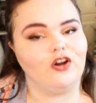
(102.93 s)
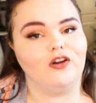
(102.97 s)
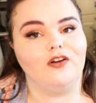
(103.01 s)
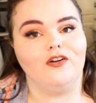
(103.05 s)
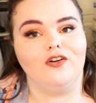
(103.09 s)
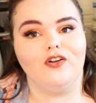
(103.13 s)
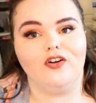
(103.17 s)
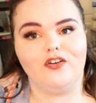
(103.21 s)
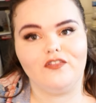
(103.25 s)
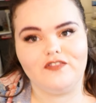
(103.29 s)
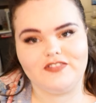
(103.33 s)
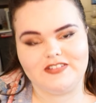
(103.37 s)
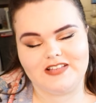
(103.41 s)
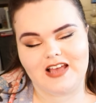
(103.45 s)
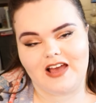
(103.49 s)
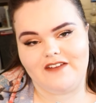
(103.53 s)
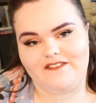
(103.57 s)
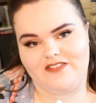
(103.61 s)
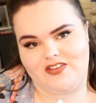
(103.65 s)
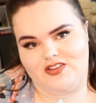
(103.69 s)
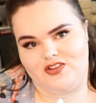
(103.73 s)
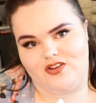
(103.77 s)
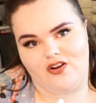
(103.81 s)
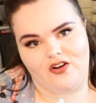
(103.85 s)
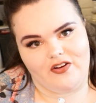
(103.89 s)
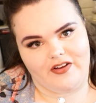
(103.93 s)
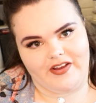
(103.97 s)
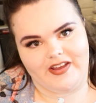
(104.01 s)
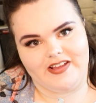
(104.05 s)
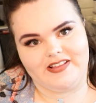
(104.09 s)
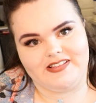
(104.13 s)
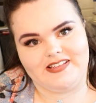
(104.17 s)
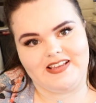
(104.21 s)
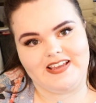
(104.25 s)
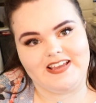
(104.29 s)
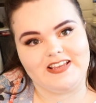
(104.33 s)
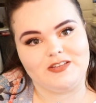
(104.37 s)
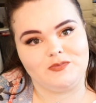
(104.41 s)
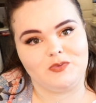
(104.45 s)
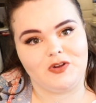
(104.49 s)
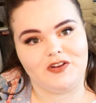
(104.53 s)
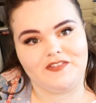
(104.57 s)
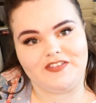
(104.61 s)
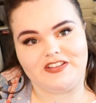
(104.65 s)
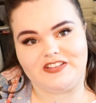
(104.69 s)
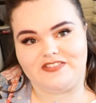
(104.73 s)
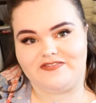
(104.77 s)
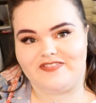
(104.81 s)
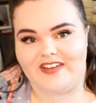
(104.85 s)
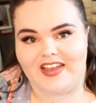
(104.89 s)
loves having yogurt. It is one of
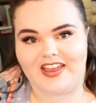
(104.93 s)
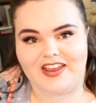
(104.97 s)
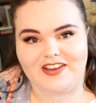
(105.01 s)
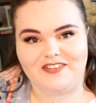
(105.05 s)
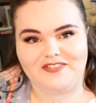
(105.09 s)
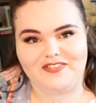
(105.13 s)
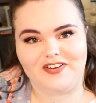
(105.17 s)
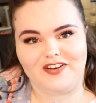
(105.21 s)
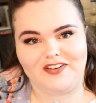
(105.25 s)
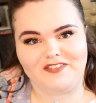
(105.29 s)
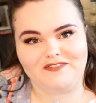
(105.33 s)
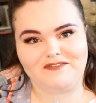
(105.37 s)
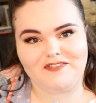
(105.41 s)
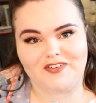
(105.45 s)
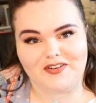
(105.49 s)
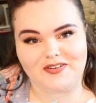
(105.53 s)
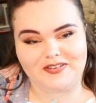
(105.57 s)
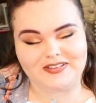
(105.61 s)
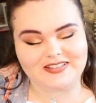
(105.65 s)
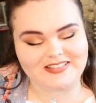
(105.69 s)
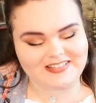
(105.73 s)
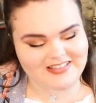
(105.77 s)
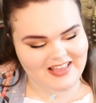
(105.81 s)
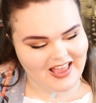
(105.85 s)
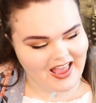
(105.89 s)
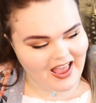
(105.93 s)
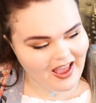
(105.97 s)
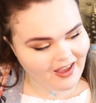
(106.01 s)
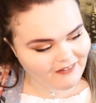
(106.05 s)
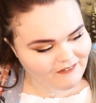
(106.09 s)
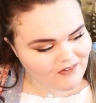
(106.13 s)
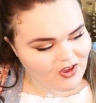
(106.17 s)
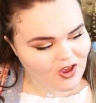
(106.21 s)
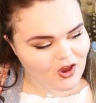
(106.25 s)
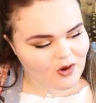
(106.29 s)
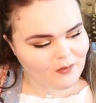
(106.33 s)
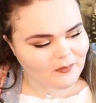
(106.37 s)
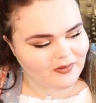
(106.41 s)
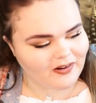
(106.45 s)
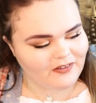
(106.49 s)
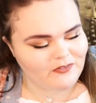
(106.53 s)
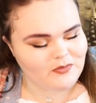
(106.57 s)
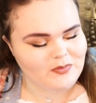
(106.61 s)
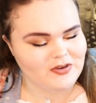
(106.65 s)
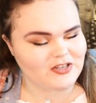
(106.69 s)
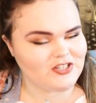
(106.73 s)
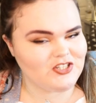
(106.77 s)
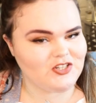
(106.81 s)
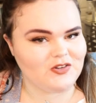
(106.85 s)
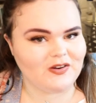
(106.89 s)
his favourite foods to have. Whenever
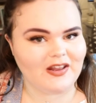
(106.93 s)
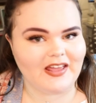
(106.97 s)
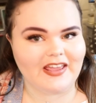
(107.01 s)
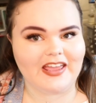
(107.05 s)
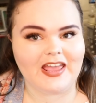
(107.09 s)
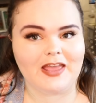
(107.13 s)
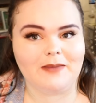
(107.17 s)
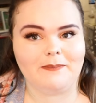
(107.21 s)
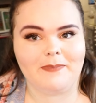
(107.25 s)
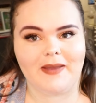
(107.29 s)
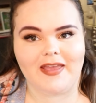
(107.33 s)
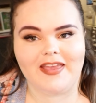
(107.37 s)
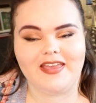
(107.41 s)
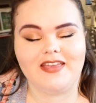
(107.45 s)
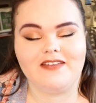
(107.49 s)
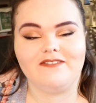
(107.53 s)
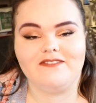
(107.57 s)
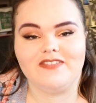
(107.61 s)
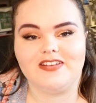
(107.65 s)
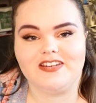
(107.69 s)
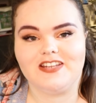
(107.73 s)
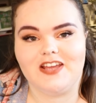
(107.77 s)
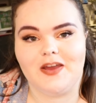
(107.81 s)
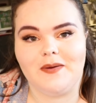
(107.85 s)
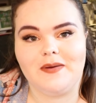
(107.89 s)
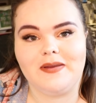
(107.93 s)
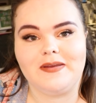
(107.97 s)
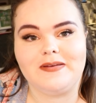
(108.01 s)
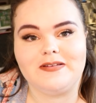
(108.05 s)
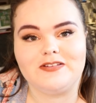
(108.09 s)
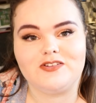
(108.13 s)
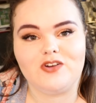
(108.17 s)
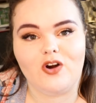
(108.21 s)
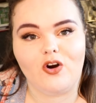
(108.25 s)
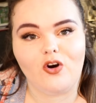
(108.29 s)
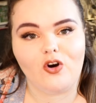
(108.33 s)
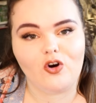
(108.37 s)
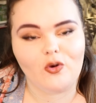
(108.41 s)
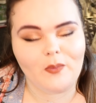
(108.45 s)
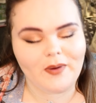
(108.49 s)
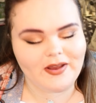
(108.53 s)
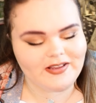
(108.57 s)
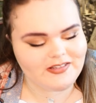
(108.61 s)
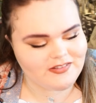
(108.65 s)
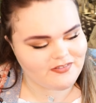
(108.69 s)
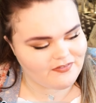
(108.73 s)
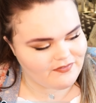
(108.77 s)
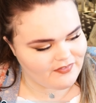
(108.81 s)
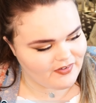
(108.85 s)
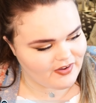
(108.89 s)
we do like a baking video, he's
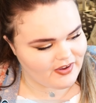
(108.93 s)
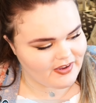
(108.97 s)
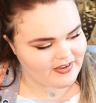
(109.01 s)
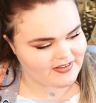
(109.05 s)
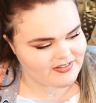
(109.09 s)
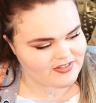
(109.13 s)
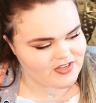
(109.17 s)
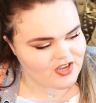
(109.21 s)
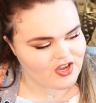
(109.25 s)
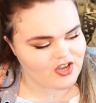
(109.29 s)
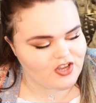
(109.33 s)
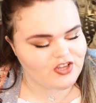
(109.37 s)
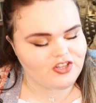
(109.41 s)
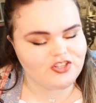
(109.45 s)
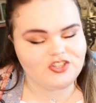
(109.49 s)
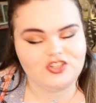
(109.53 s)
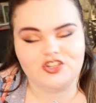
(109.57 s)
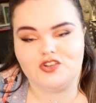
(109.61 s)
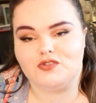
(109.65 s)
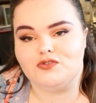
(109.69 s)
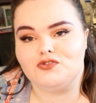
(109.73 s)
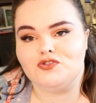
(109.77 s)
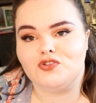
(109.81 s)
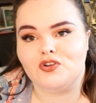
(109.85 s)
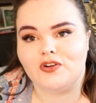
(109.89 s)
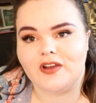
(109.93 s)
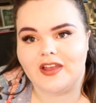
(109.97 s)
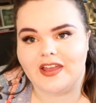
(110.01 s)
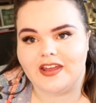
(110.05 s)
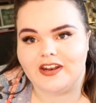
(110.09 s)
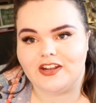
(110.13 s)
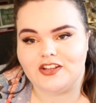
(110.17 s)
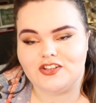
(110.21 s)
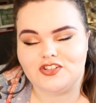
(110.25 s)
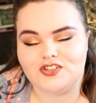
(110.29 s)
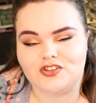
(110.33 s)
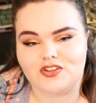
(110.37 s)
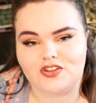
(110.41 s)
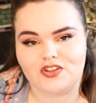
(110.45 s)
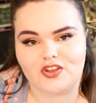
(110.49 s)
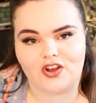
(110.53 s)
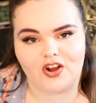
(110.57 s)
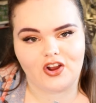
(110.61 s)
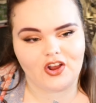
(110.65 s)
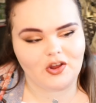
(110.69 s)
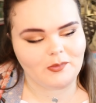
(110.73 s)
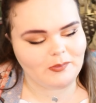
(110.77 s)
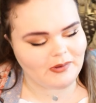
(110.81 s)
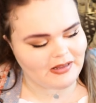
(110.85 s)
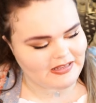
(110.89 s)
always the first to tuck in to the
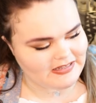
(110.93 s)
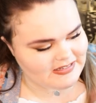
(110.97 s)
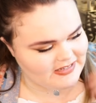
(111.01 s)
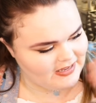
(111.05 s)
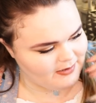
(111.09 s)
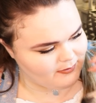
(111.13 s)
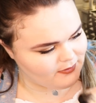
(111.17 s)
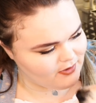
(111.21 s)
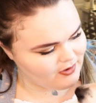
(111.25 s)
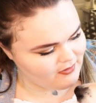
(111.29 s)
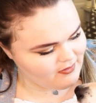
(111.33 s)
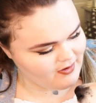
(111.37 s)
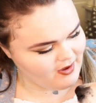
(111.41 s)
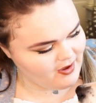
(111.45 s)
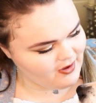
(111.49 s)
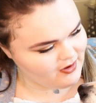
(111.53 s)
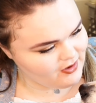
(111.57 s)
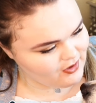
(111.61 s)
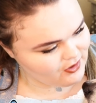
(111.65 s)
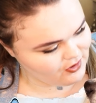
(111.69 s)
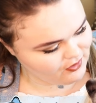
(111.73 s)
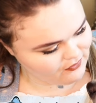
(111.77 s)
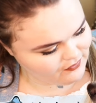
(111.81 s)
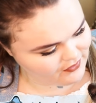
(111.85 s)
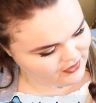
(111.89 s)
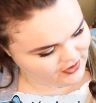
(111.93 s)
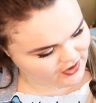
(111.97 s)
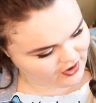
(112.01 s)
yogurt. Bless him, don't you? You love the